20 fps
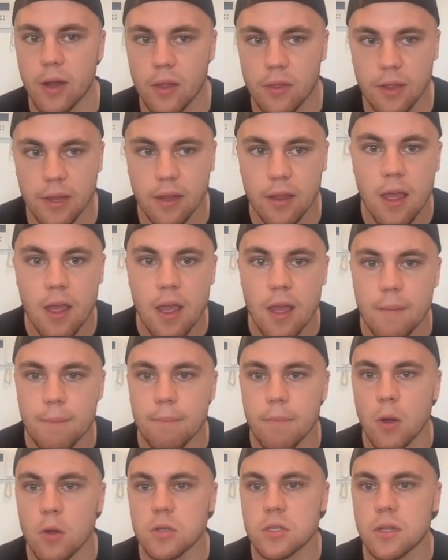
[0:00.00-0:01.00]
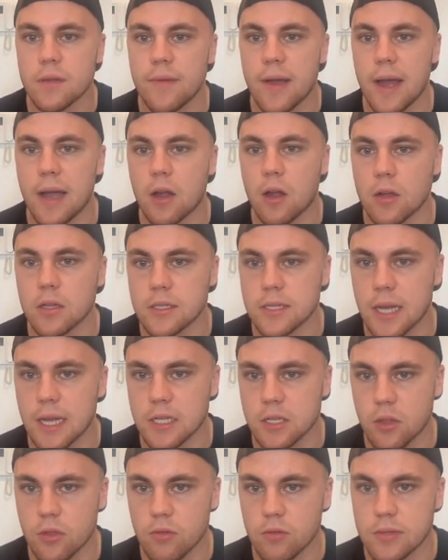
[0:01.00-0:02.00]
I think most of our
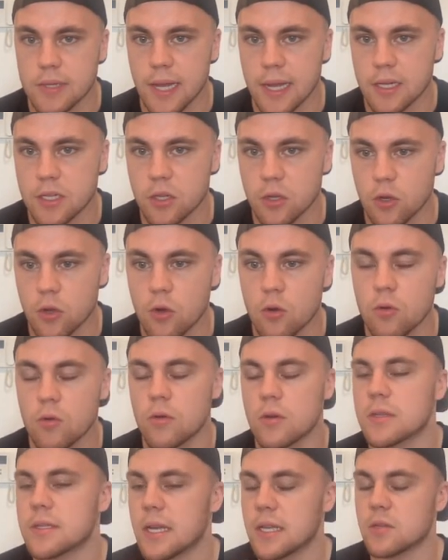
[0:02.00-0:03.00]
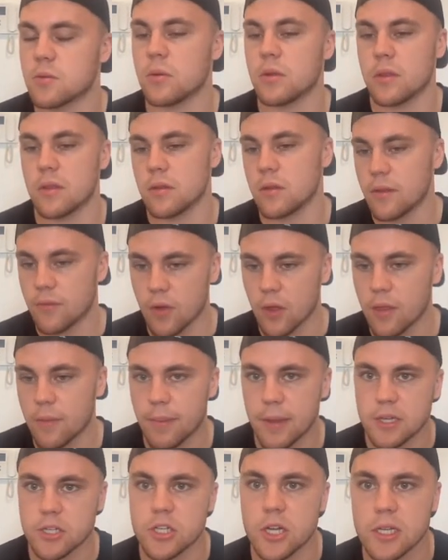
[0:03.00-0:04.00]
contacts are through text and call because that's what you've got the
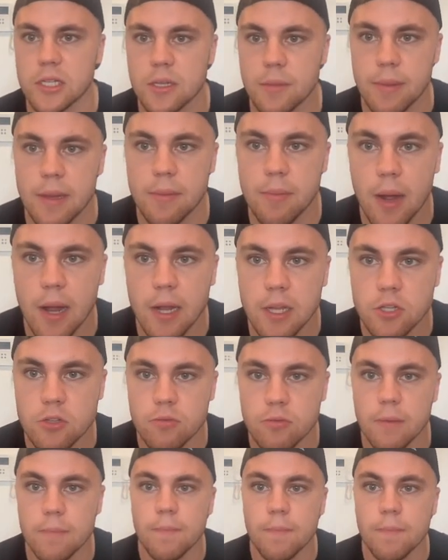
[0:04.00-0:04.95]
best chance of people answering.